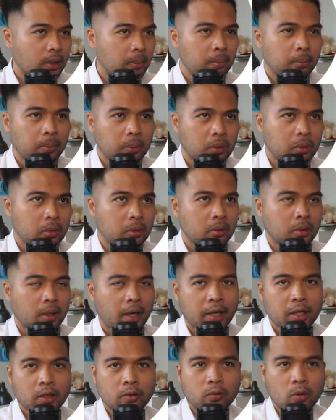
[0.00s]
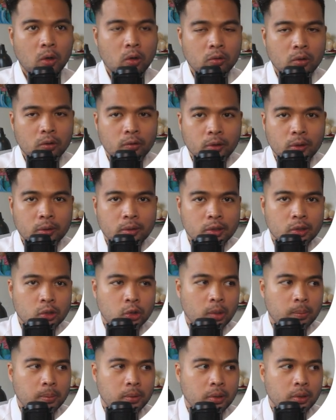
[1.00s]
simple kind of overview
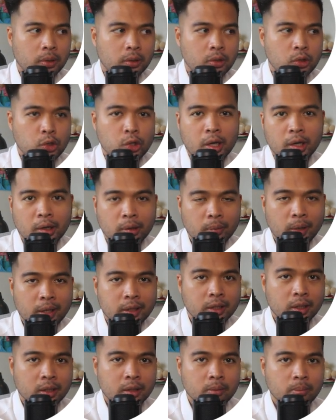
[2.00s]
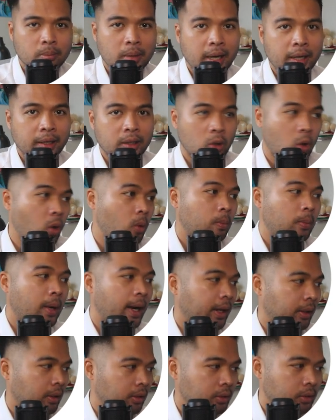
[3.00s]
description generated by
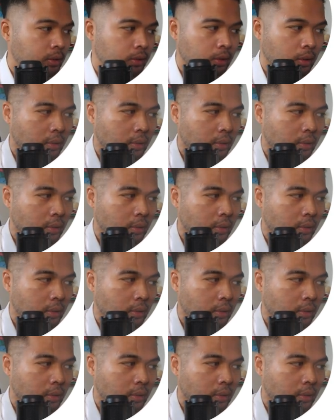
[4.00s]
Copilot.